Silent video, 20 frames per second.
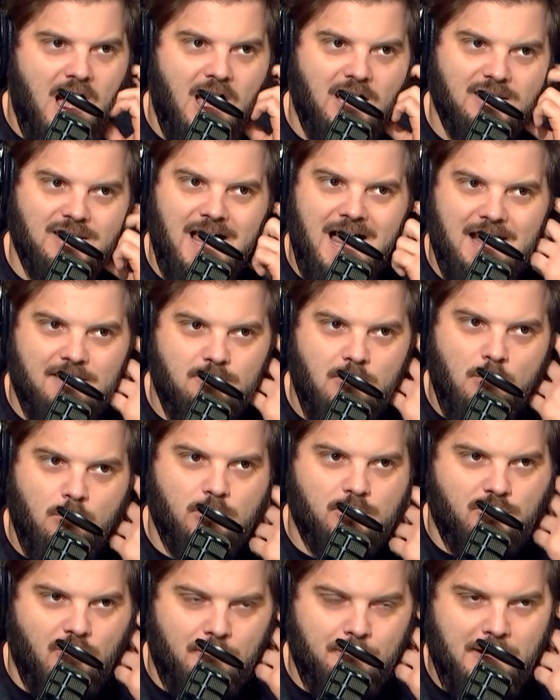A lot of what
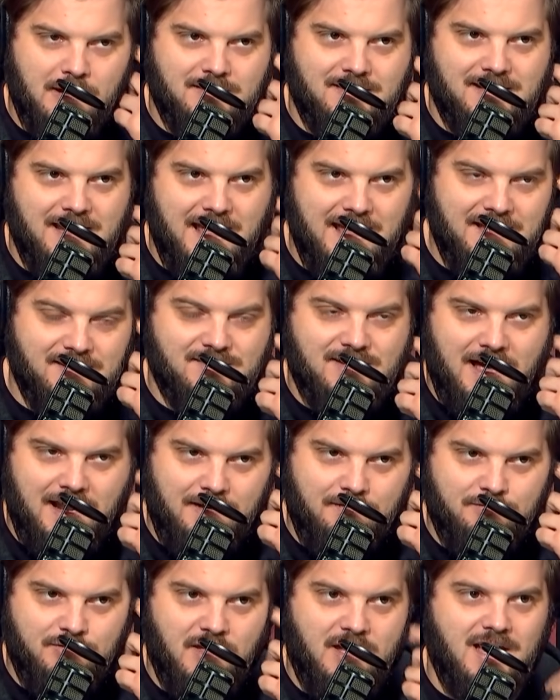we're talking about today is
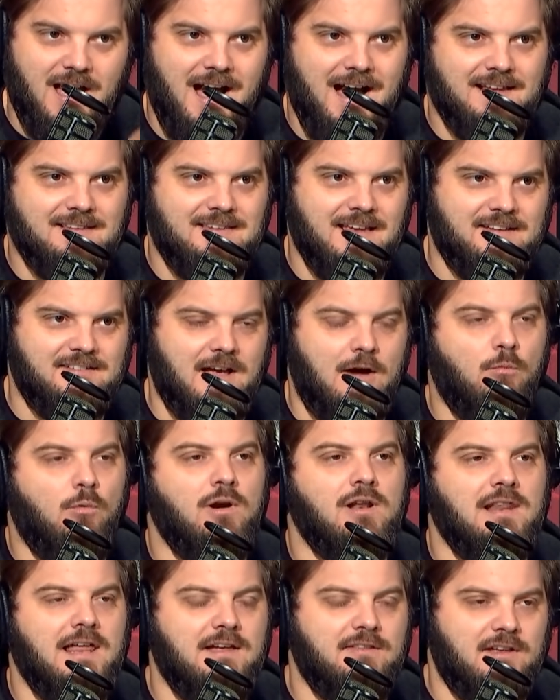kind of the context. I
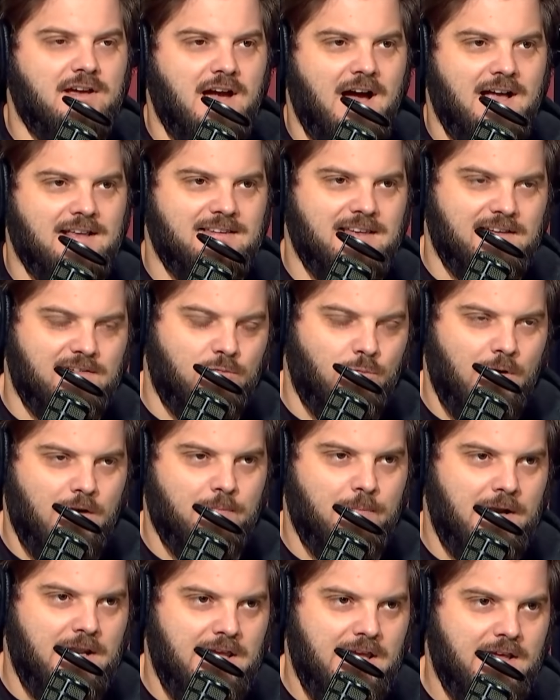want to lay out the context of where
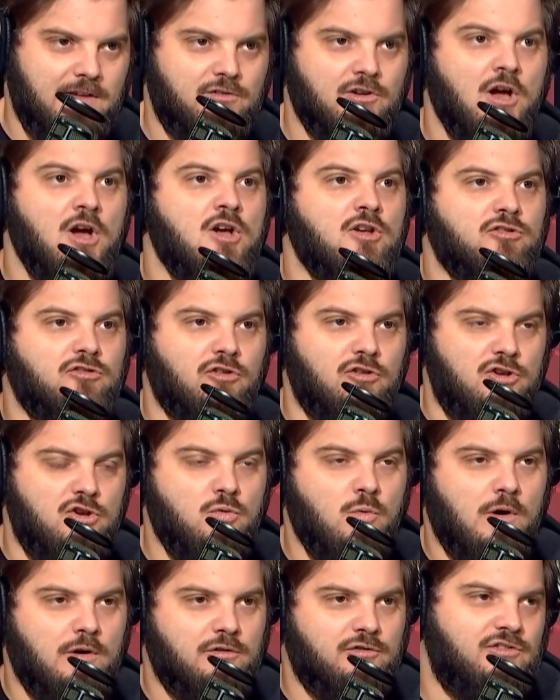everybody is so
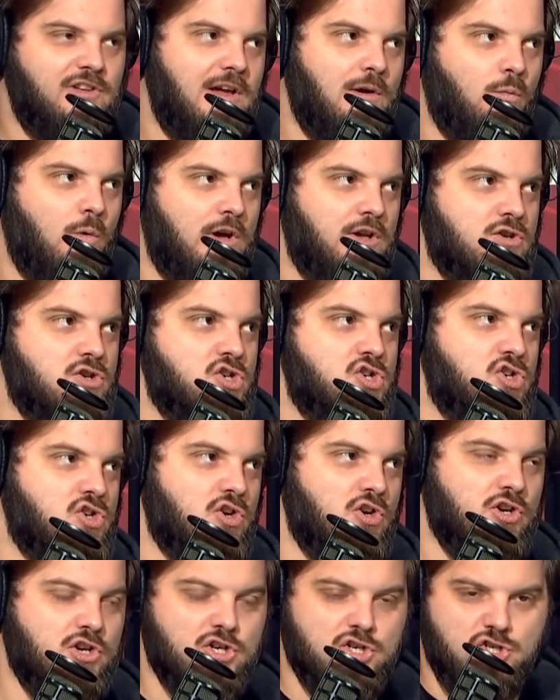you understand what you
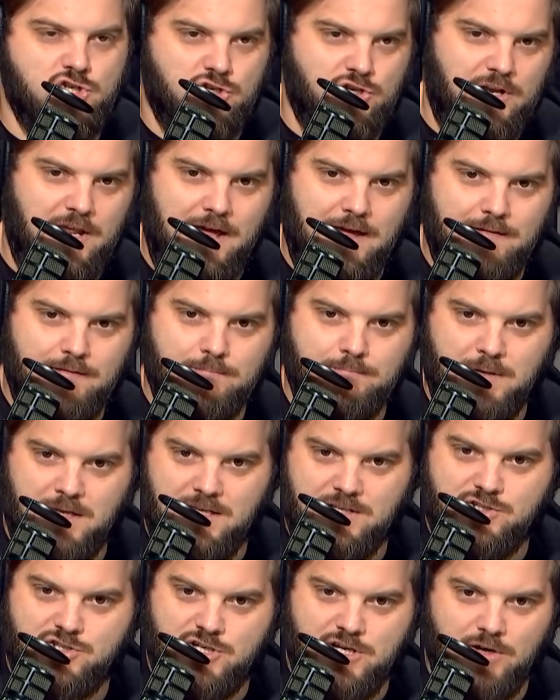should or should not
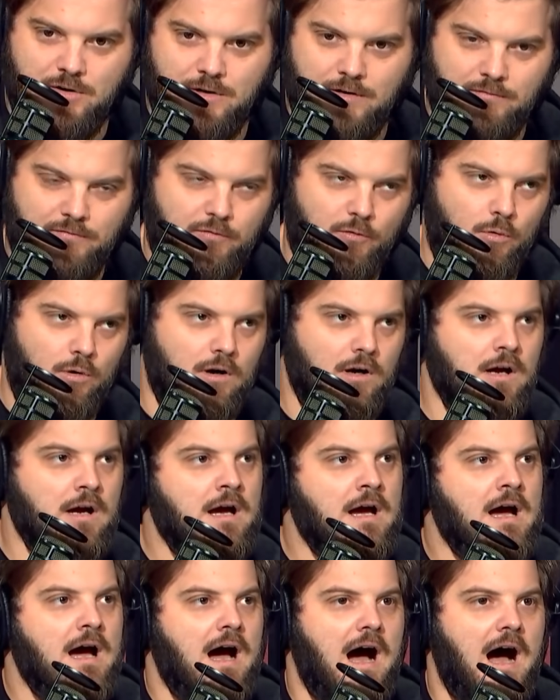be cheering for.
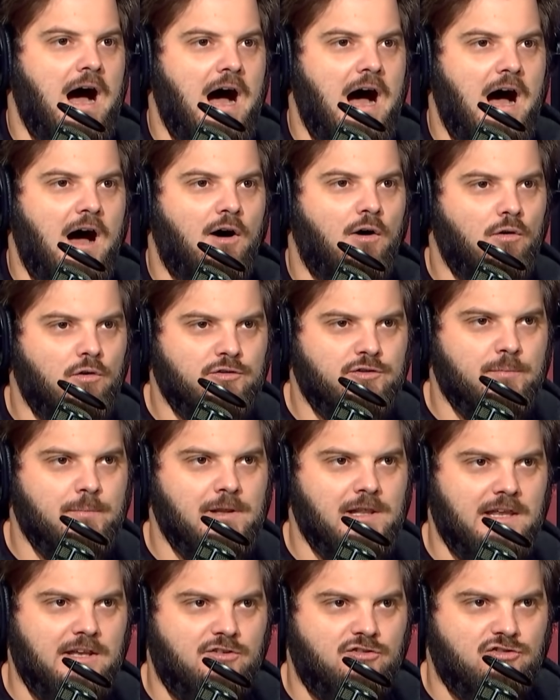
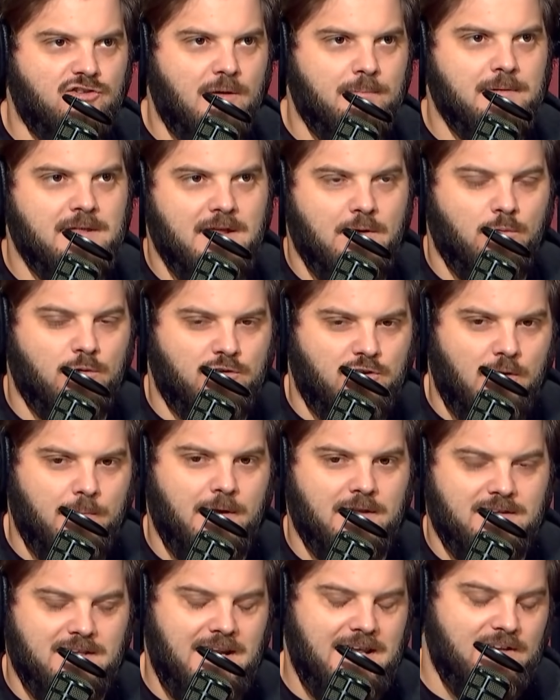Ultimately, something that we're talking
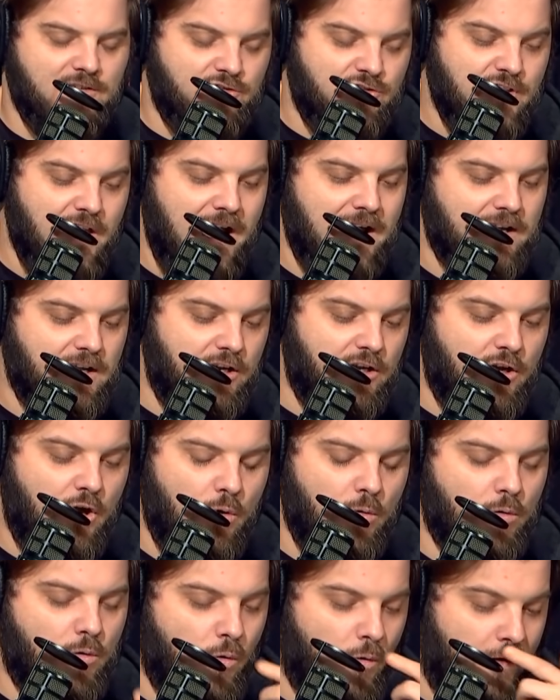about today is not going to
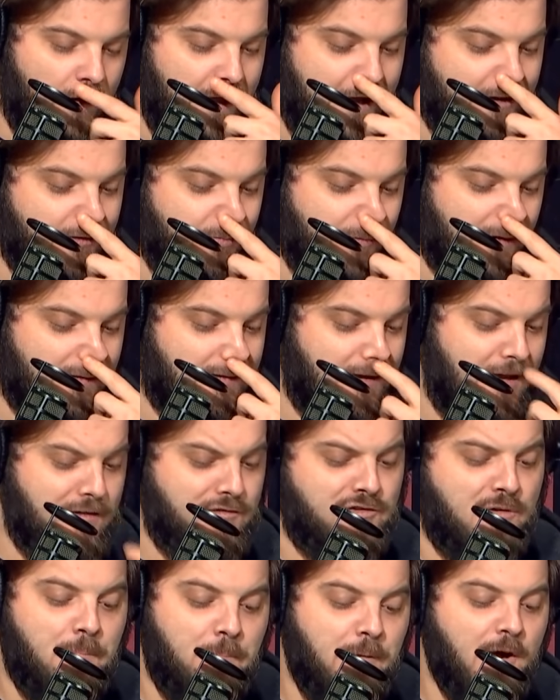go according to
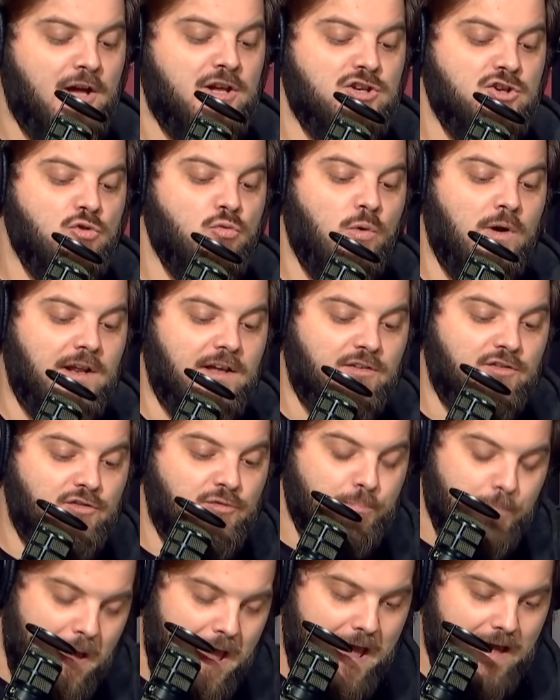expectation, but you would
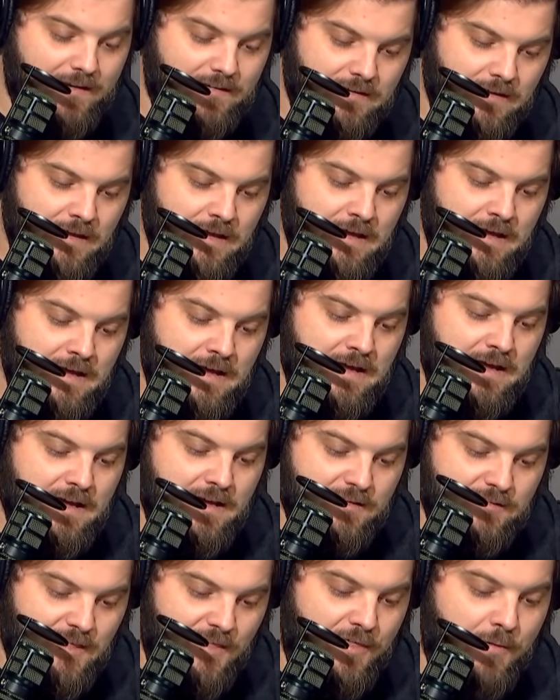expect
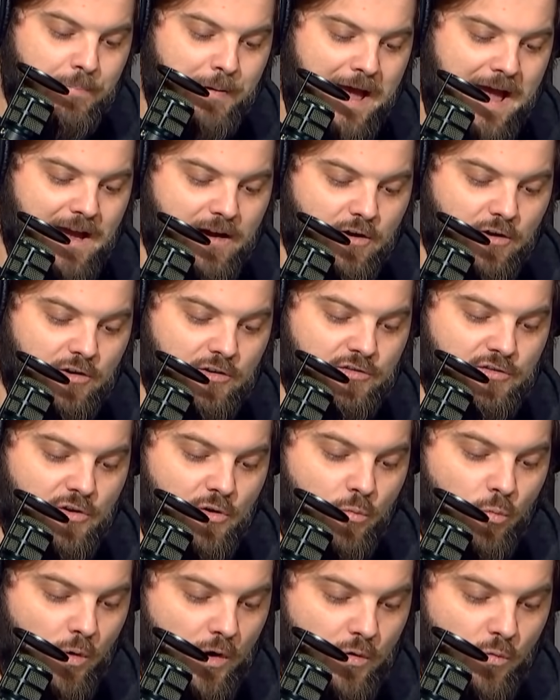that the Packers
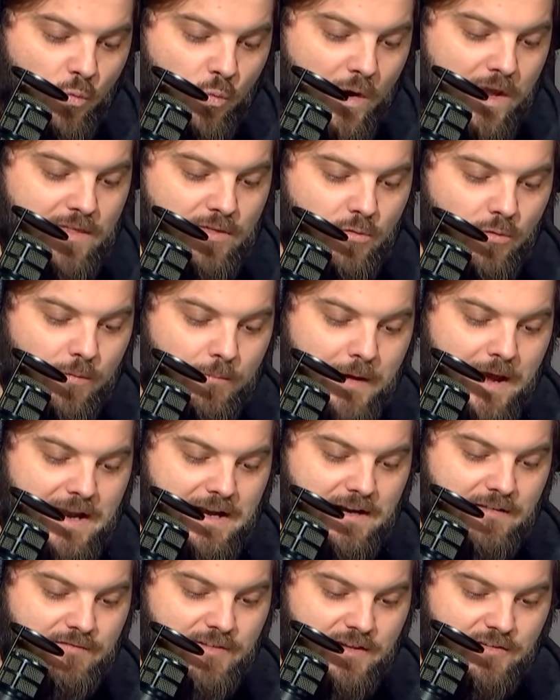would win the
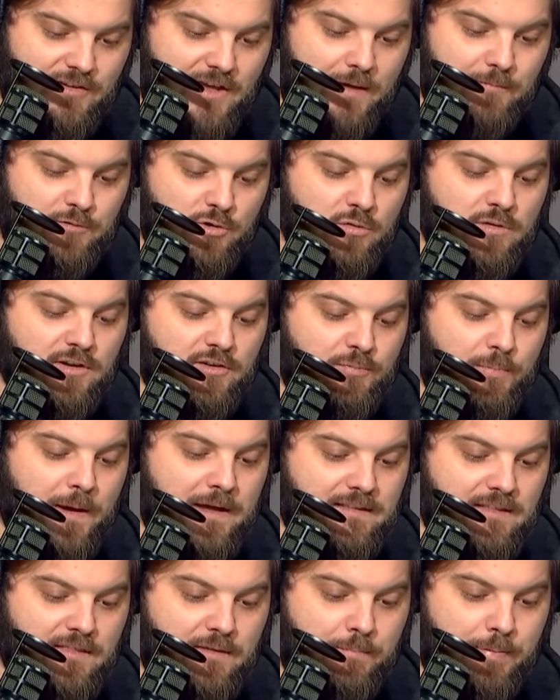remaining of these games. You would
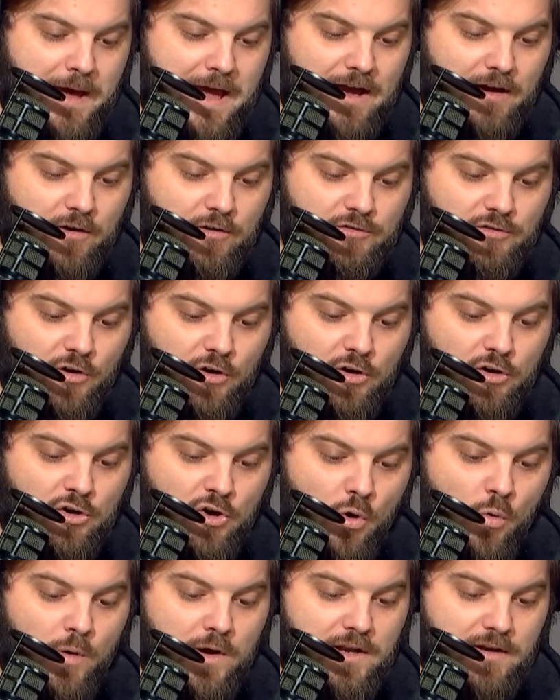expect that the Packers are
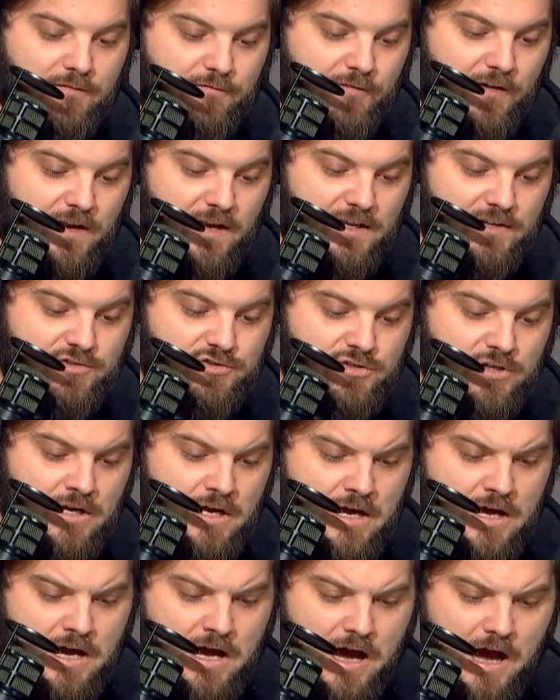going to finish,
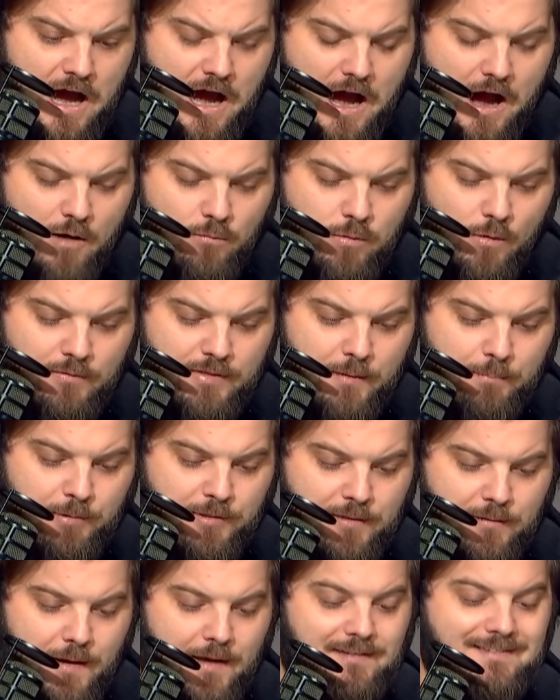what would that
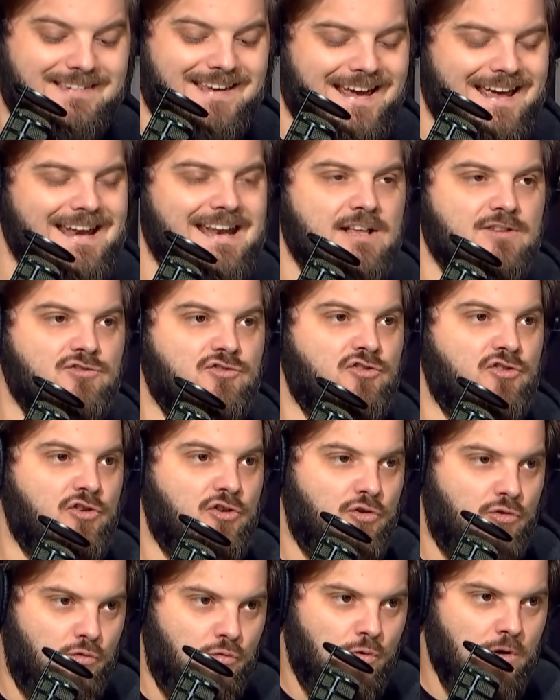put that,
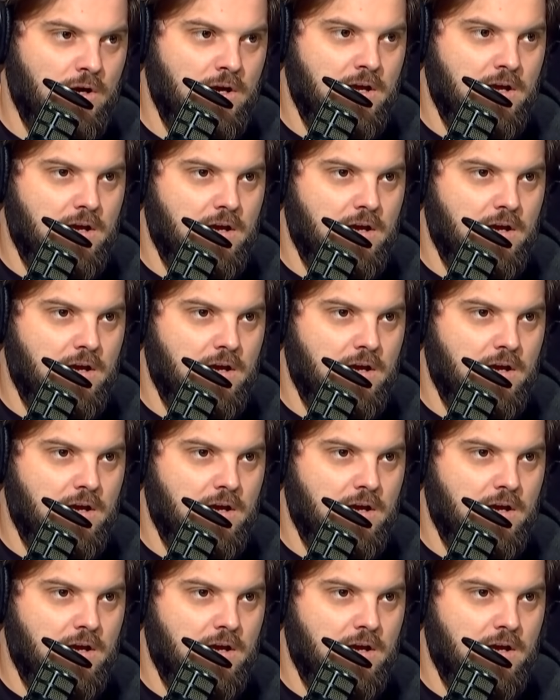10-2.